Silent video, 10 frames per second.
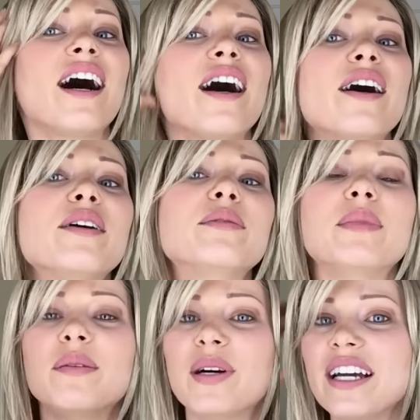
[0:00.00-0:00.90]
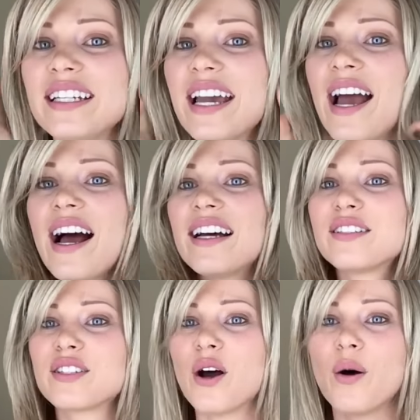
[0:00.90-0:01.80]
Um, but yeah,
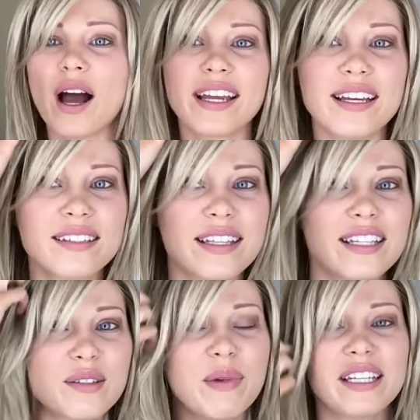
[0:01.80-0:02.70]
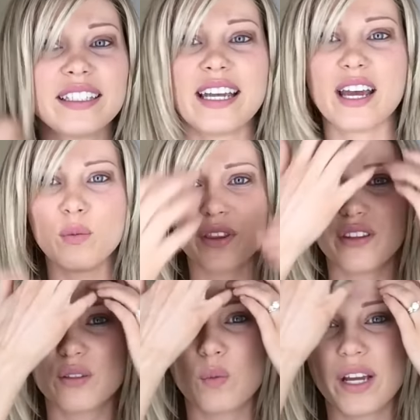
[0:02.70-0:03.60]
so I guess that's mainly it with
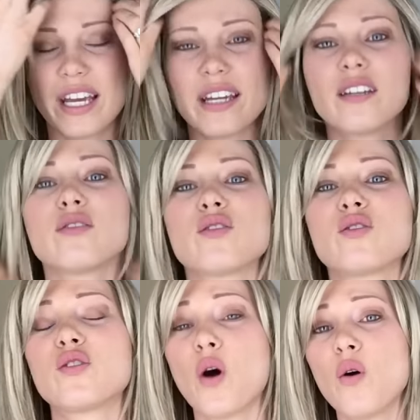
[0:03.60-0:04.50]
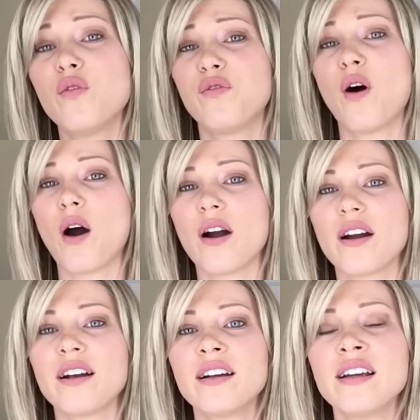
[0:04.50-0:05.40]
this wig so
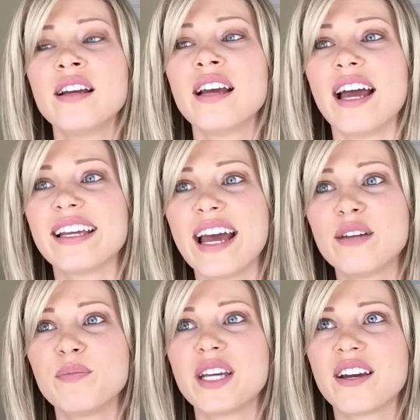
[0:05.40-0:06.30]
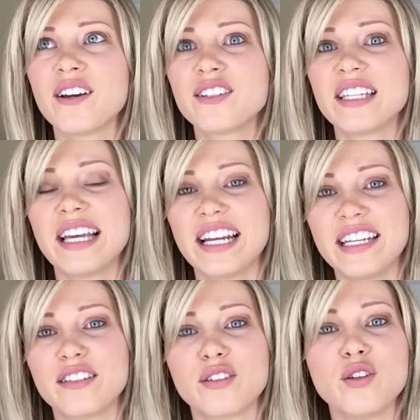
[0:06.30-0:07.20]
far. Again, because it
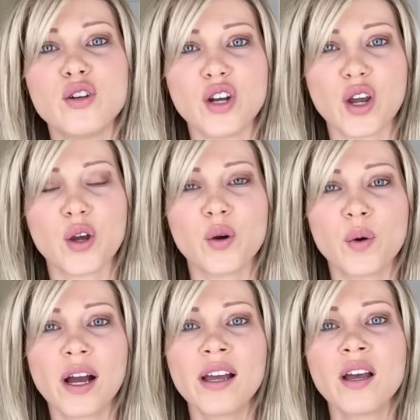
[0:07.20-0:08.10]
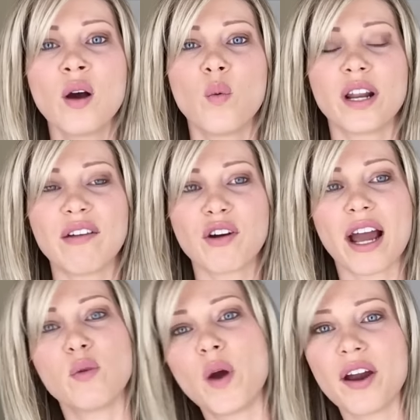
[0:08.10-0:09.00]
is new, whenever
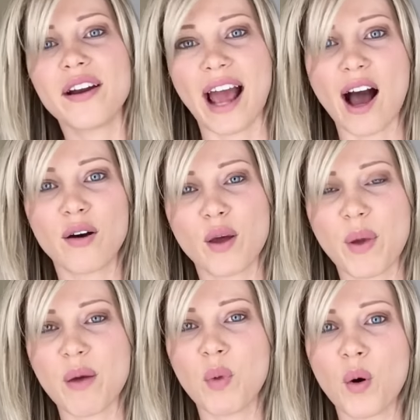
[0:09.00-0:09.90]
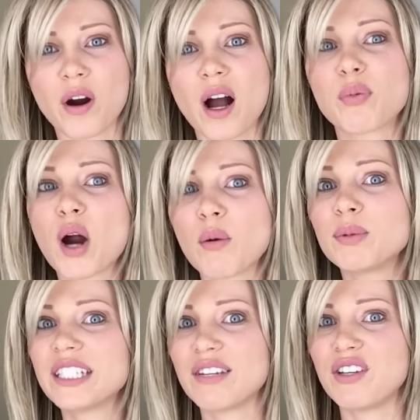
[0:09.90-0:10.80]
I wear it out a bit more, I'll
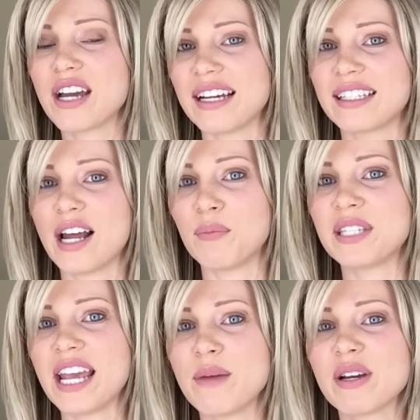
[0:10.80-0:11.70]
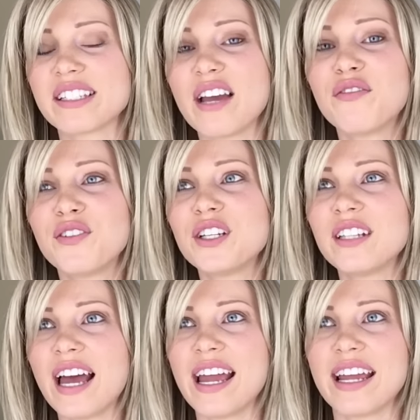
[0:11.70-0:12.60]
probably give you guys an update, because I feel
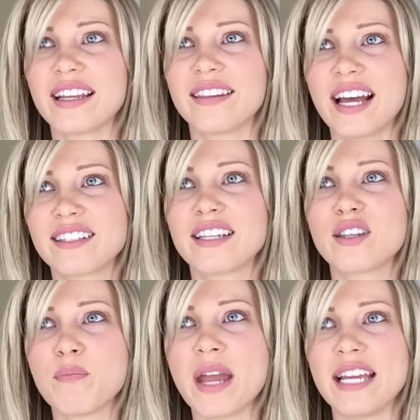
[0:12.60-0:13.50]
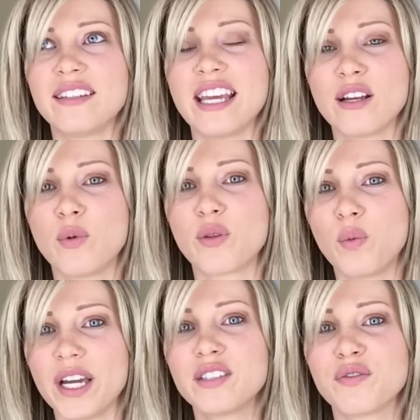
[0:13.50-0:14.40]
like that's like the main thing with
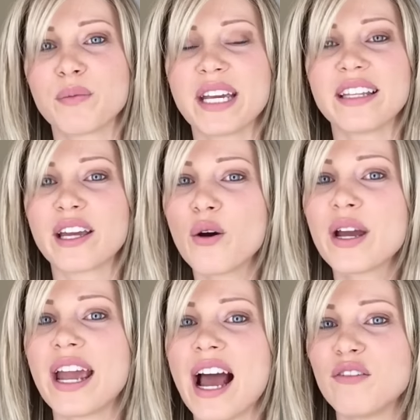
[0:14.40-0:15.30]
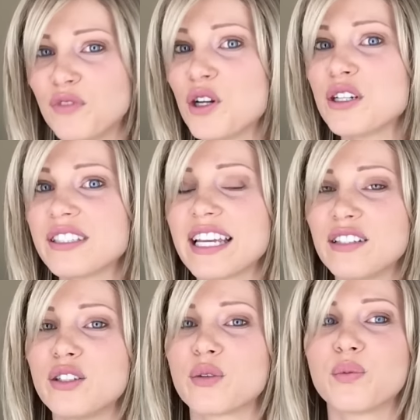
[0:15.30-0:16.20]
wigs for me. Like, okay, at first they
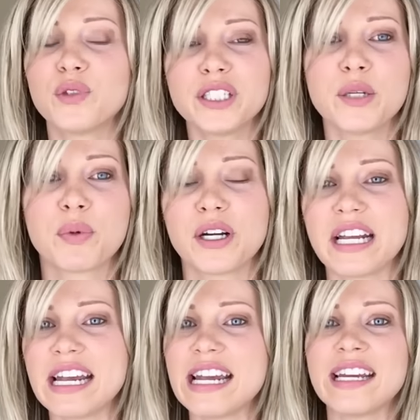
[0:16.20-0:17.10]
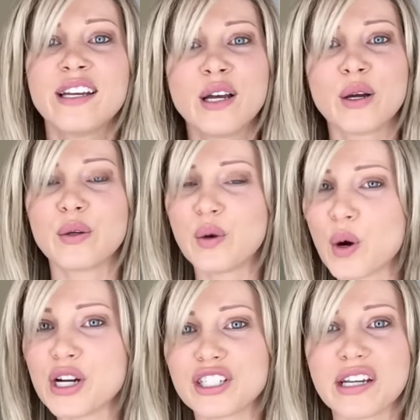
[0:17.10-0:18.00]
can look really pretty,
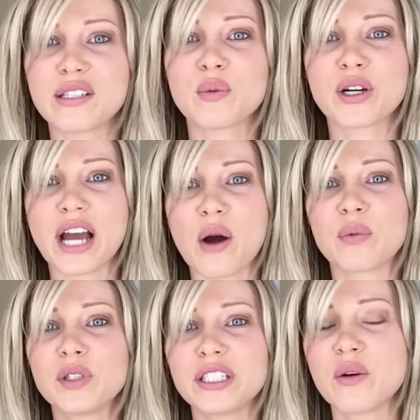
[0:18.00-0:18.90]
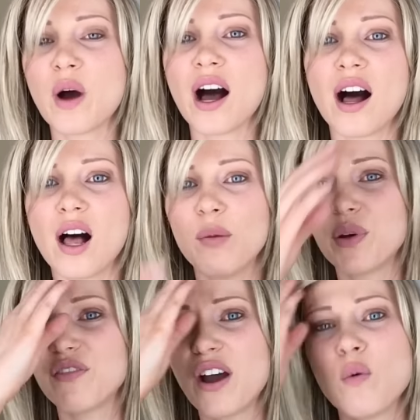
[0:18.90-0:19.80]
gorgeous, work out really well,
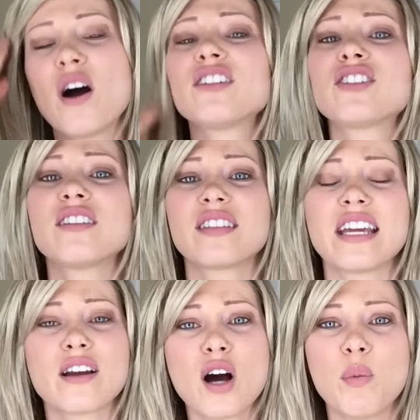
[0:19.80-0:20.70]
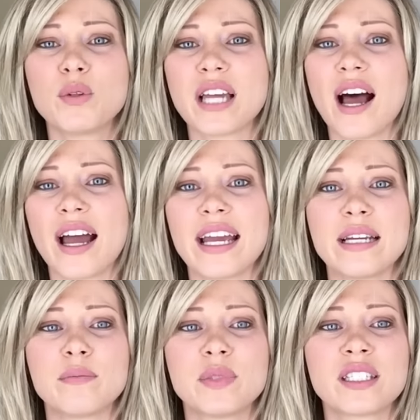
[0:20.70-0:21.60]
but if I wash this thing a couple
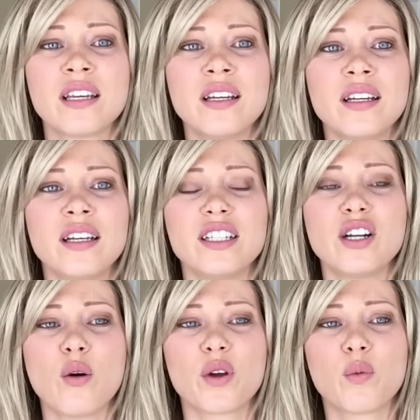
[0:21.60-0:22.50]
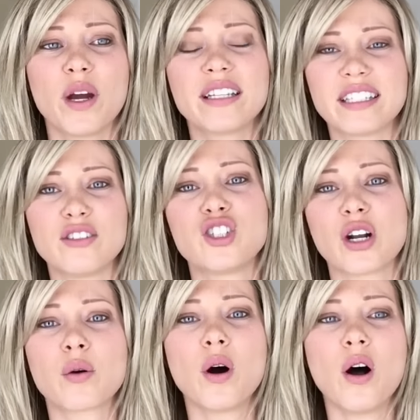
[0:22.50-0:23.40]
times, you know, with wigs in
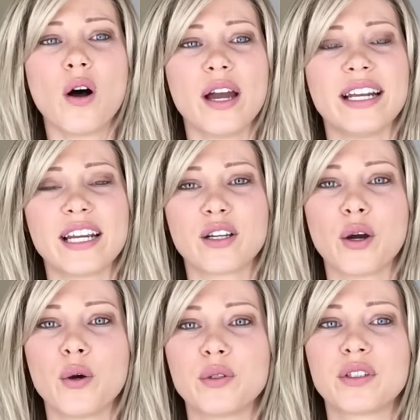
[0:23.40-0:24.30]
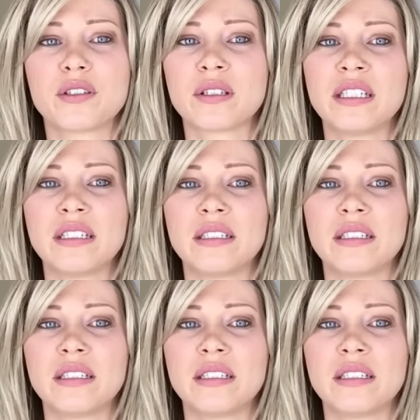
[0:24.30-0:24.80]
general, and it goes